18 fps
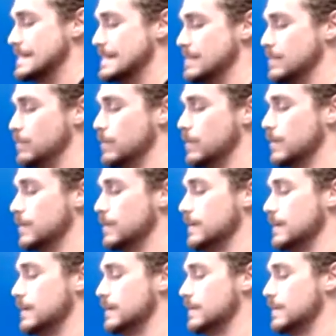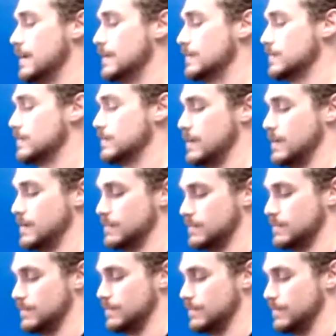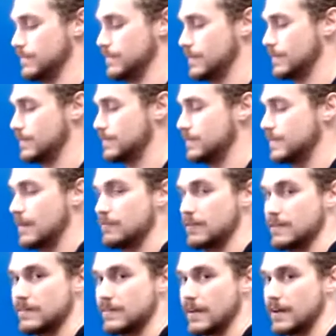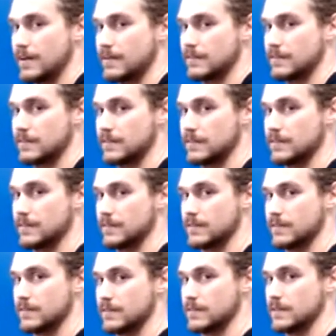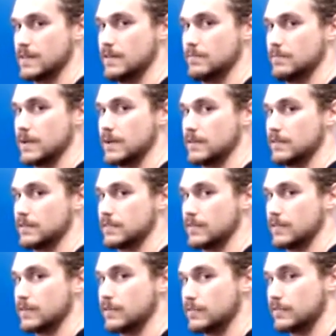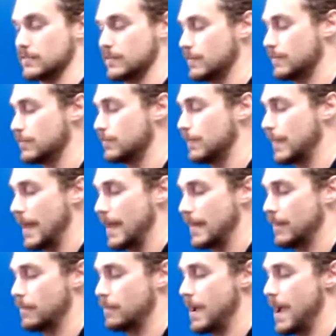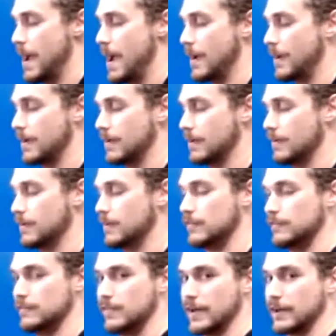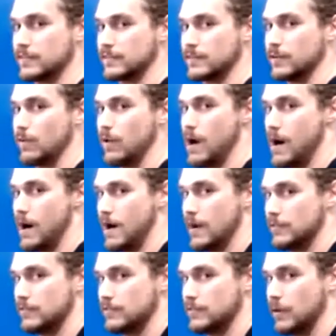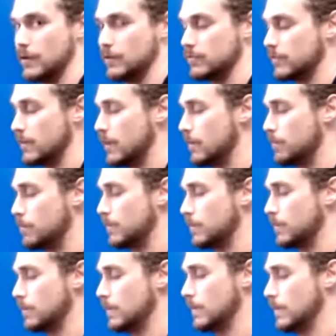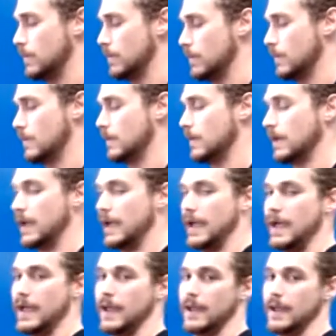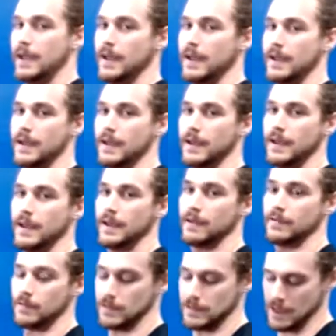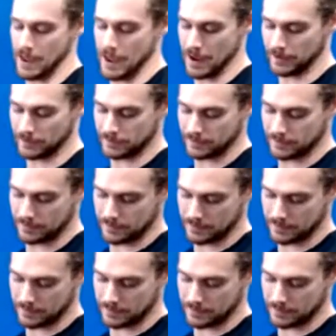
We're gonna need that stretch. 7 seconds. Keep making the circles. Flatten the back, flex the quads, toes up, and relax.